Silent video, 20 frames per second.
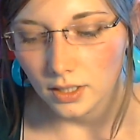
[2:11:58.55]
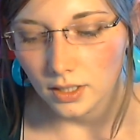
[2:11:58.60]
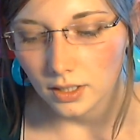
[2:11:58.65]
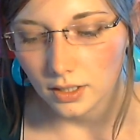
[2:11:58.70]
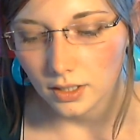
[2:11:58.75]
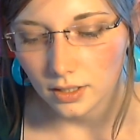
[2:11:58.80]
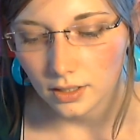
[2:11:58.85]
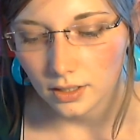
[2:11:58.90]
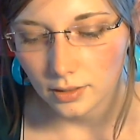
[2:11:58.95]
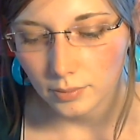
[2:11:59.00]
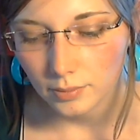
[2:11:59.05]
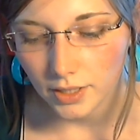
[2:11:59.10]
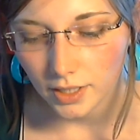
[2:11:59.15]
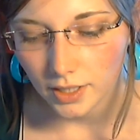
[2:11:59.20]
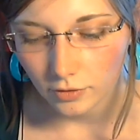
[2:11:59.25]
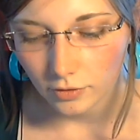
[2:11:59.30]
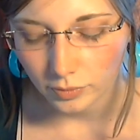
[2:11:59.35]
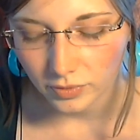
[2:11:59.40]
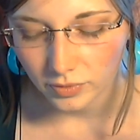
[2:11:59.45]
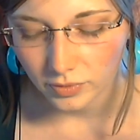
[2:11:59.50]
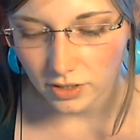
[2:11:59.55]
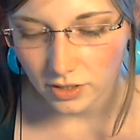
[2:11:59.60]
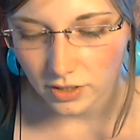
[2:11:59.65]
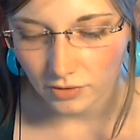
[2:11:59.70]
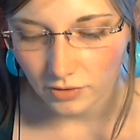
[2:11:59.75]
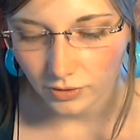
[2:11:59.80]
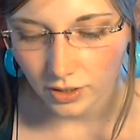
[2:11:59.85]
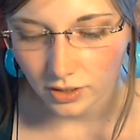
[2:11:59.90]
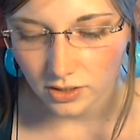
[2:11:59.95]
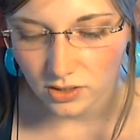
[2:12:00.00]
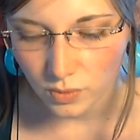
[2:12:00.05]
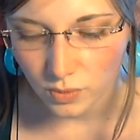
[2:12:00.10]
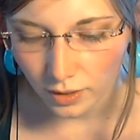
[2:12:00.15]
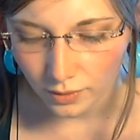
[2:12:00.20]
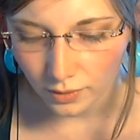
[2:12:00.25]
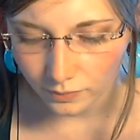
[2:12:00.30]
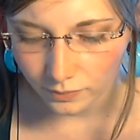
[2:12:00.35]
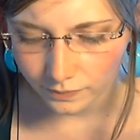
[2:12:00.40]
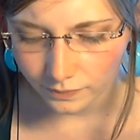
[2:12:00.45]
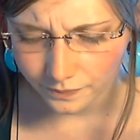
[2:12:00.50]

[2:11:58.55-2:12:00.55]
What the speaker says: By now I've been to Africa as well.